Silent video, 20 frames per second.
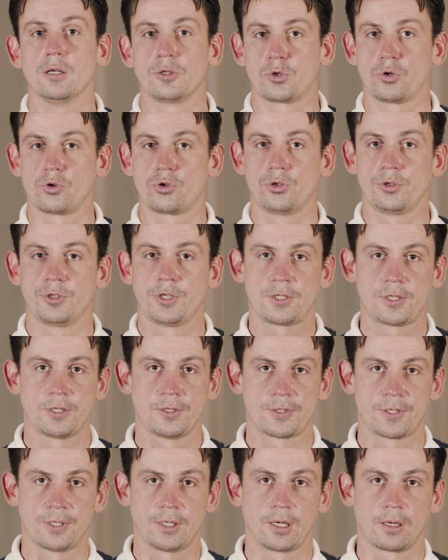social
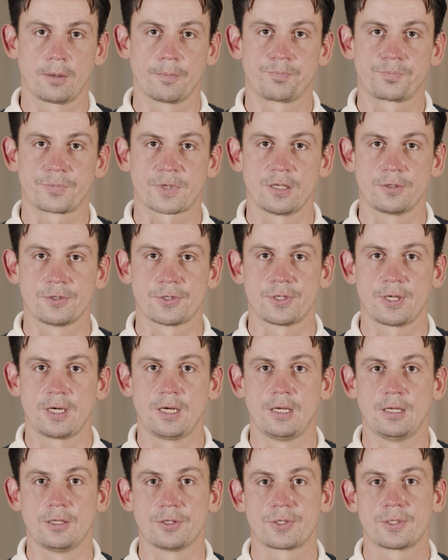distancing
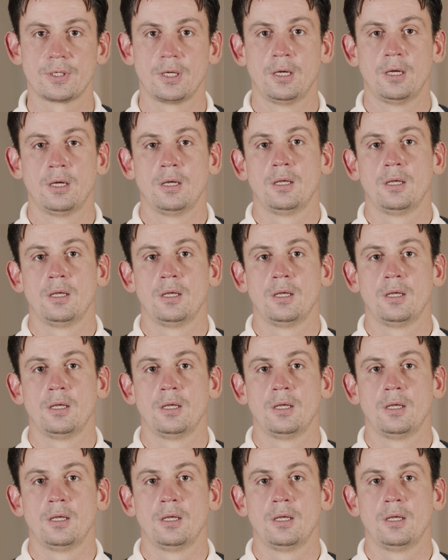constraints,